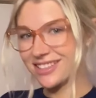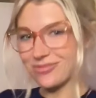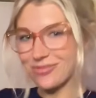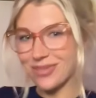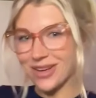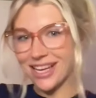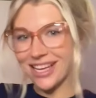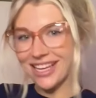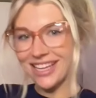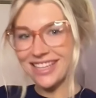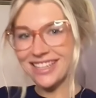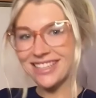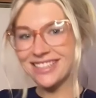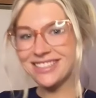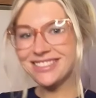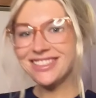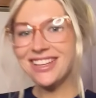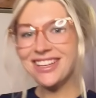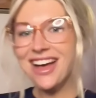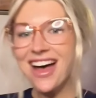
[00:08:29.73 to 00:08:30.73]
But.
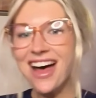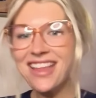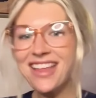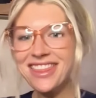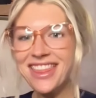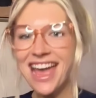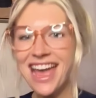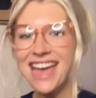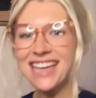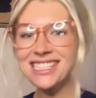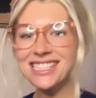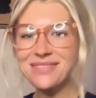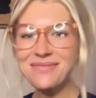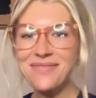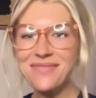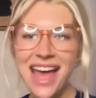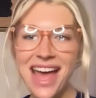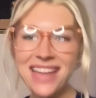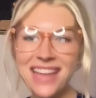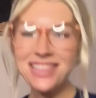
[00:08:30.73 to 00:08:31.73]

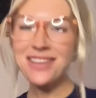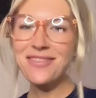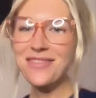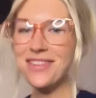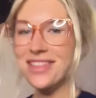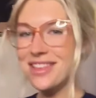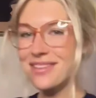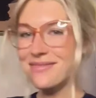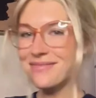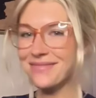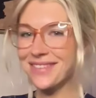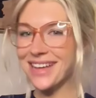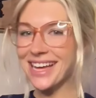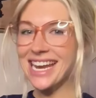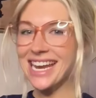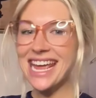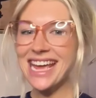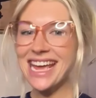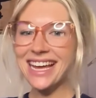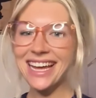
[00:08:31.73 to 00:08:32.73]
Mavi for the
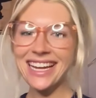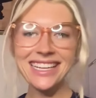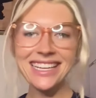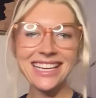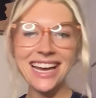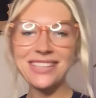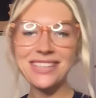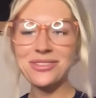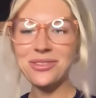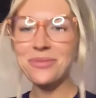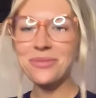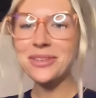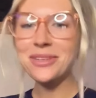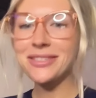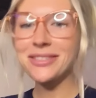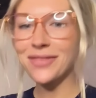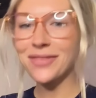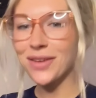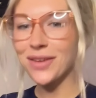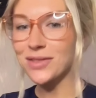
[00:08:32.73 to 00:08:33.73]
money gun. Guys, we're
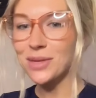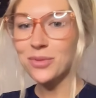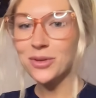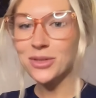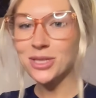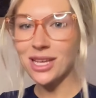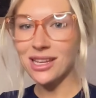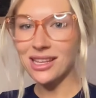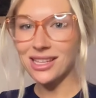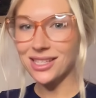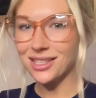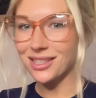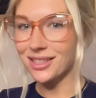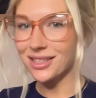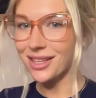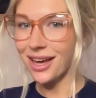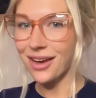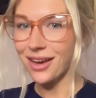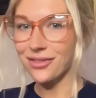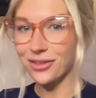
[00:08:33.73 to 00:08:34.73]
almost 50% to the
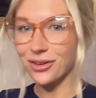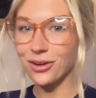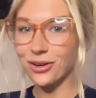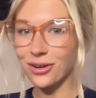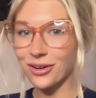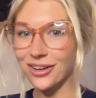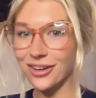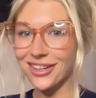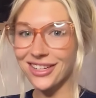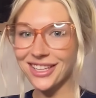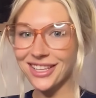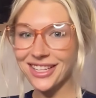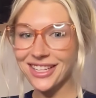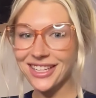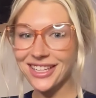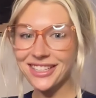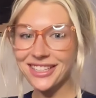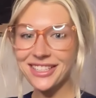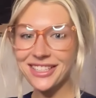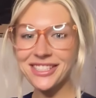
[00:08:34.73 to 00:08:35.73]
live goal.
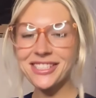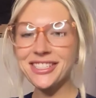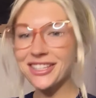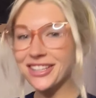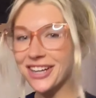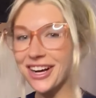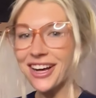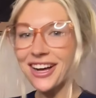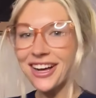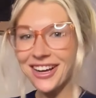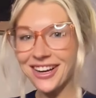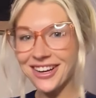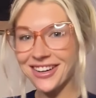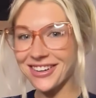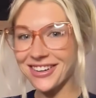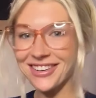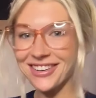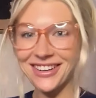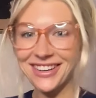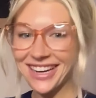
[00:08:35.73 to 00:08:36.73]
Let's
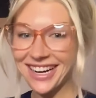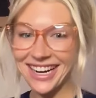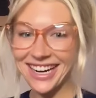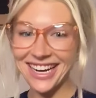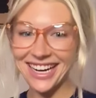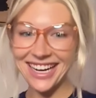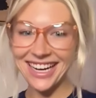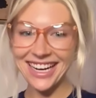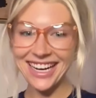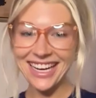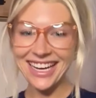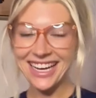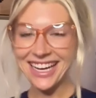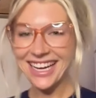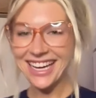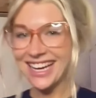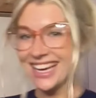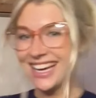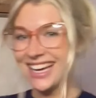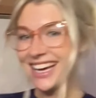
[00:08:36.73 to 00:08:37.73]
go.
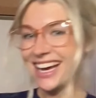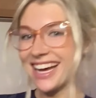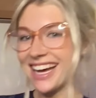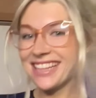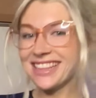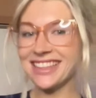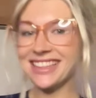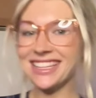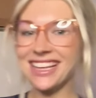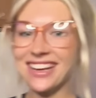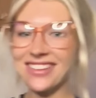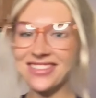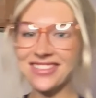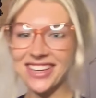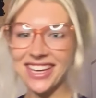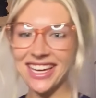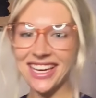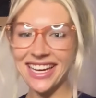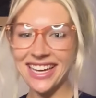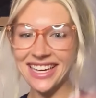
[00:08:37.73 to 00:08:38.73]
Love
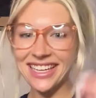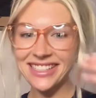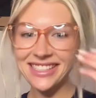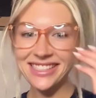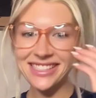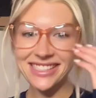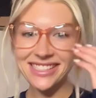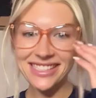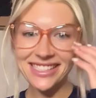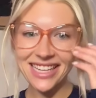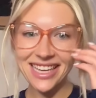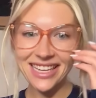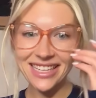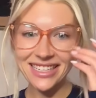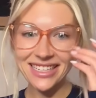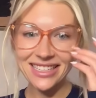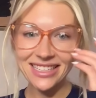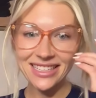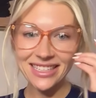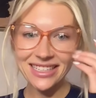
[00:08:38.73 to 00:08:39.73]
it.
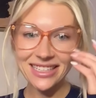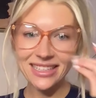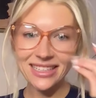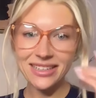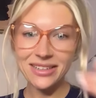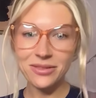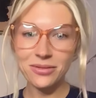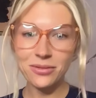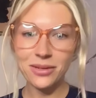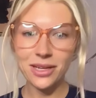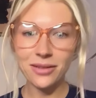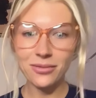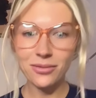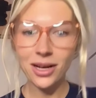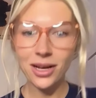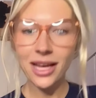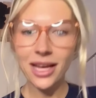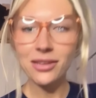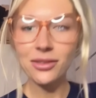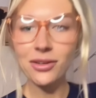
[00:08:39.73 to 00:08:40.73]
Send, wait,
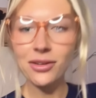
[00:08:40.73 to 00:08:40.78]
what?